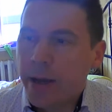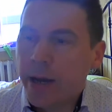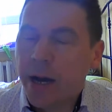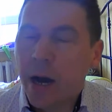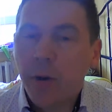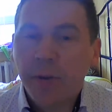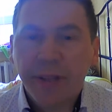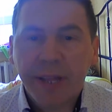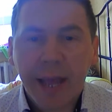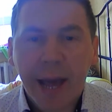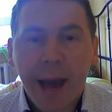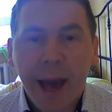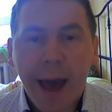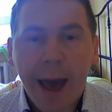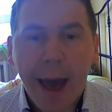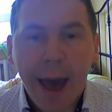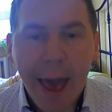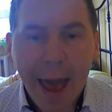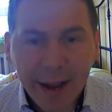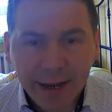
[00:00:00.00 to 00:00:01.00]
how they are
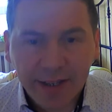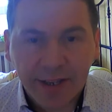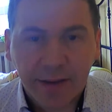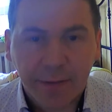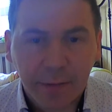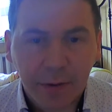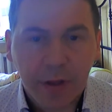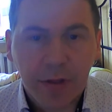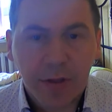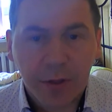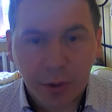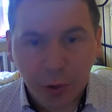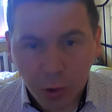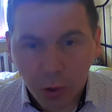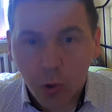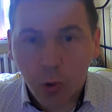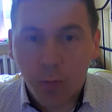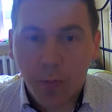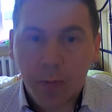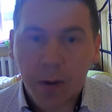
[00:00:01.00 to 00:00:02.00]
active in the
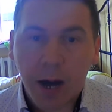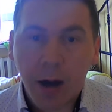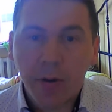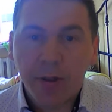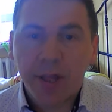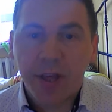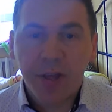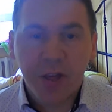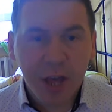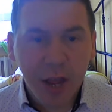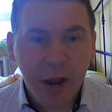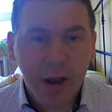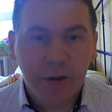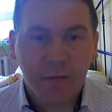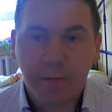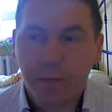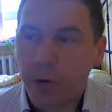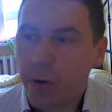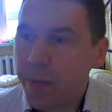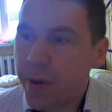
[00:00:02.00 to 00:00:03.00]
group, how they share
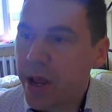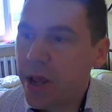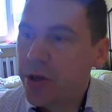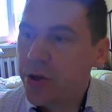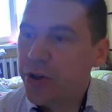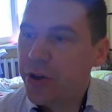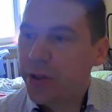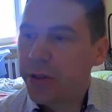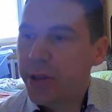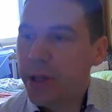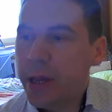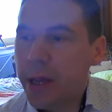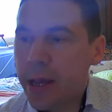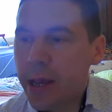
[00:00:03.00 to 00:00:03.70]
information,